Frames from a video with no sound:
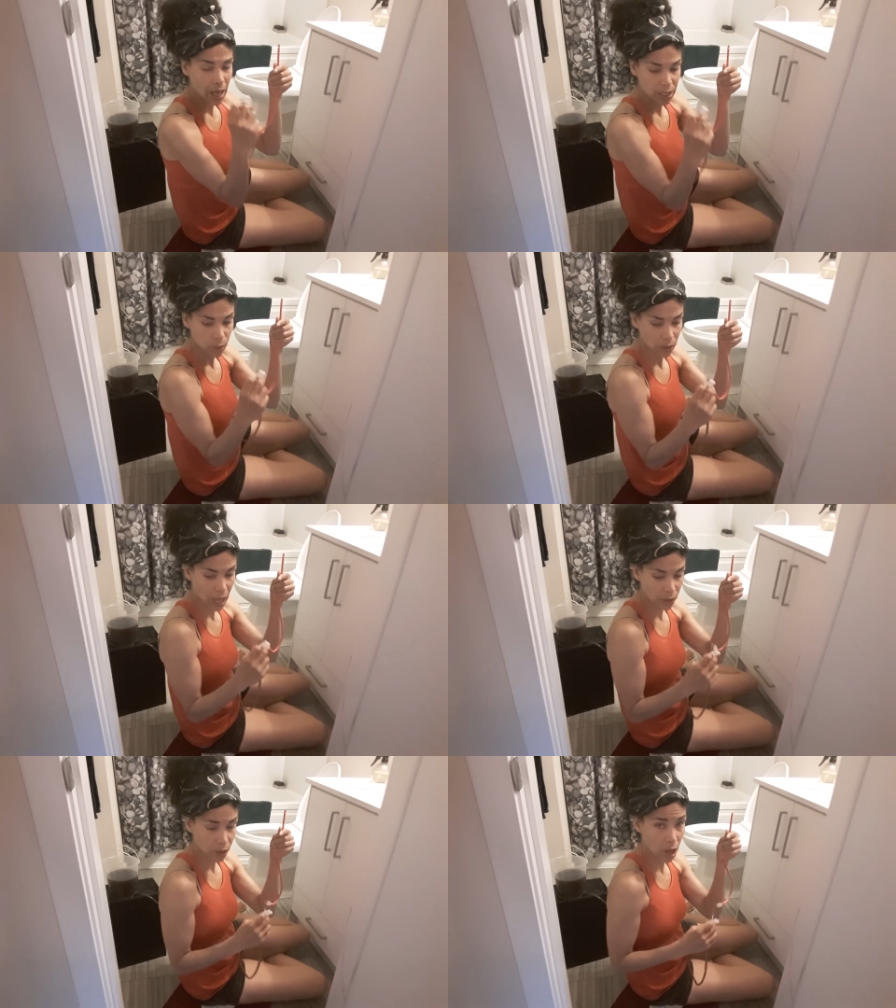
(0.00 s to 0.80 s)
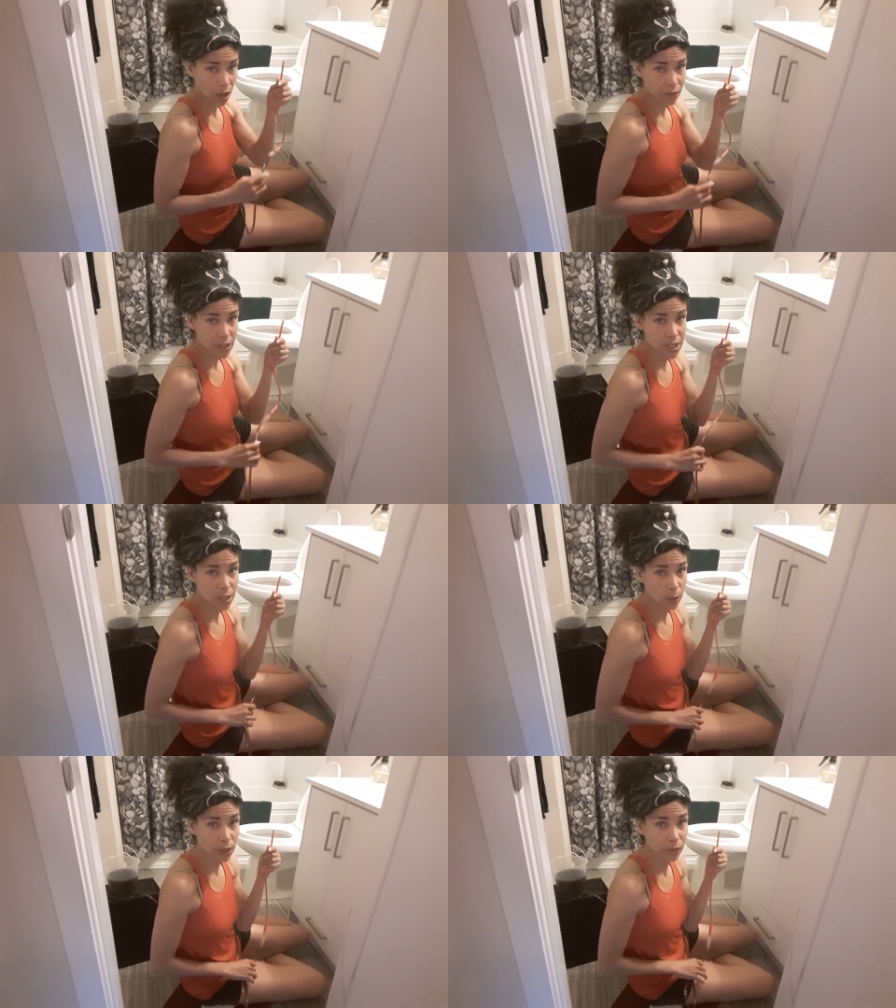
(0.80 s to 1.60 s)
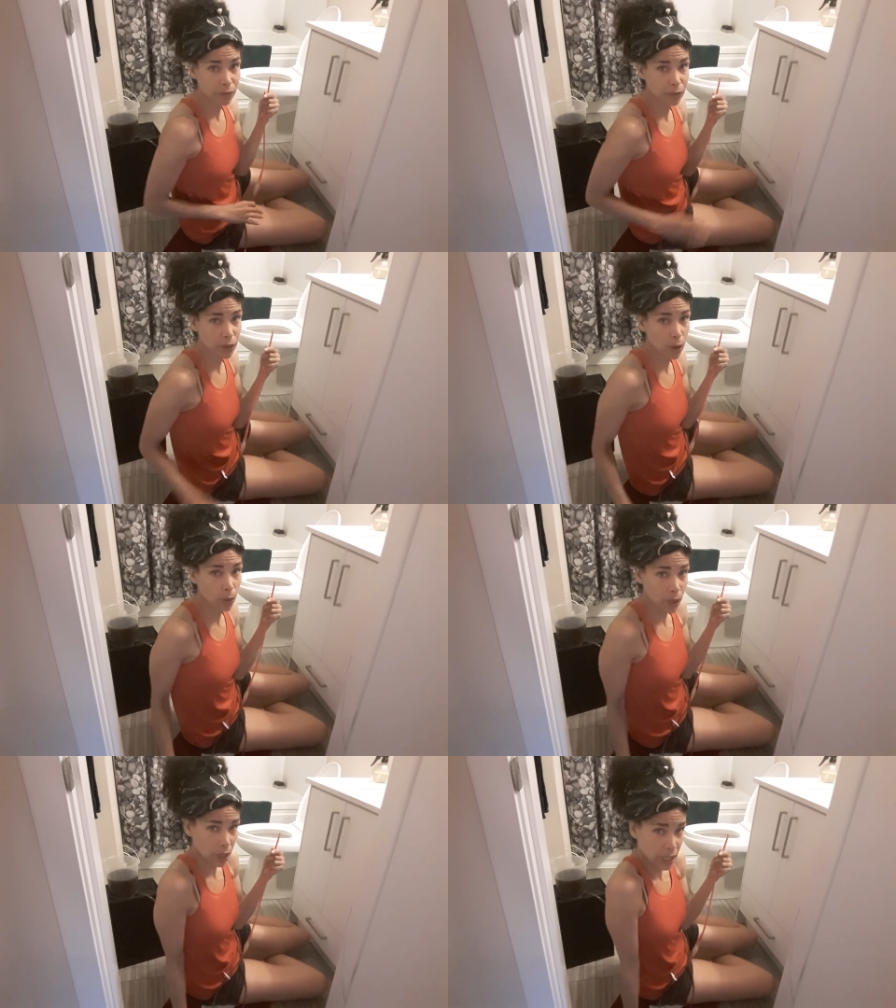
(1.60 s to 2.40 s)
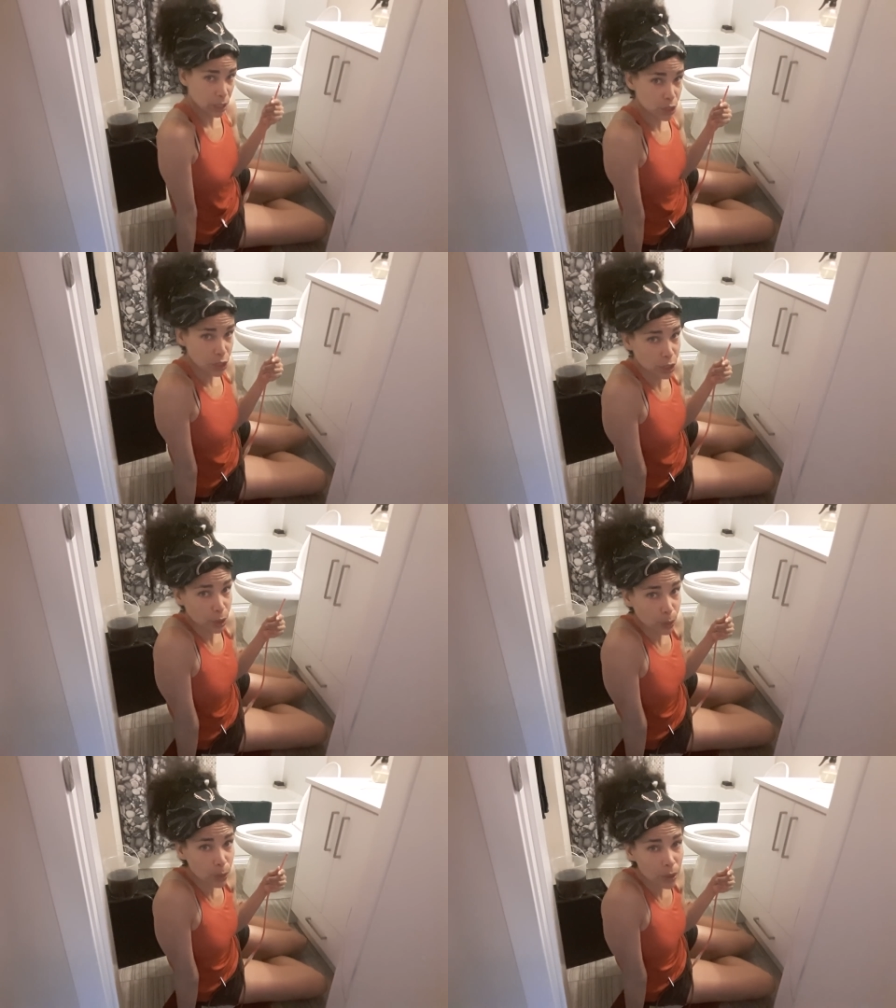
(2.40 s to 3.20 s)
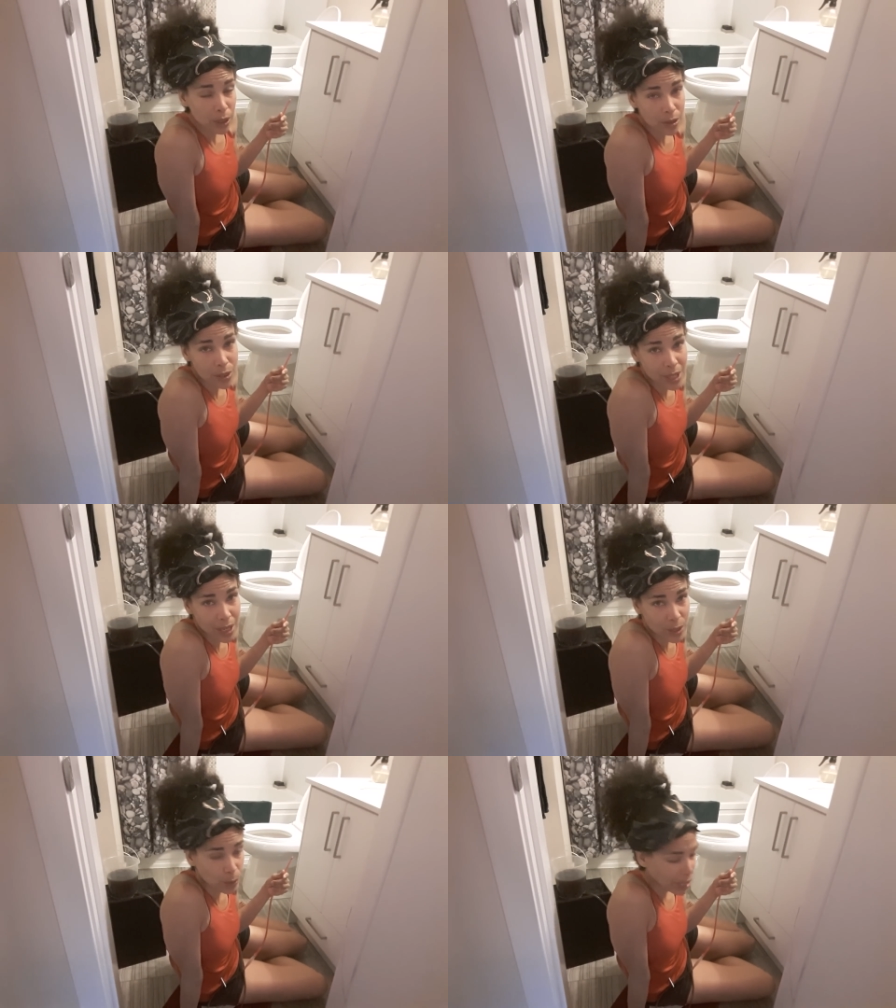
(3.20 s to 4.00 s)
and you allow the coffee to slowly flow into you. You stay as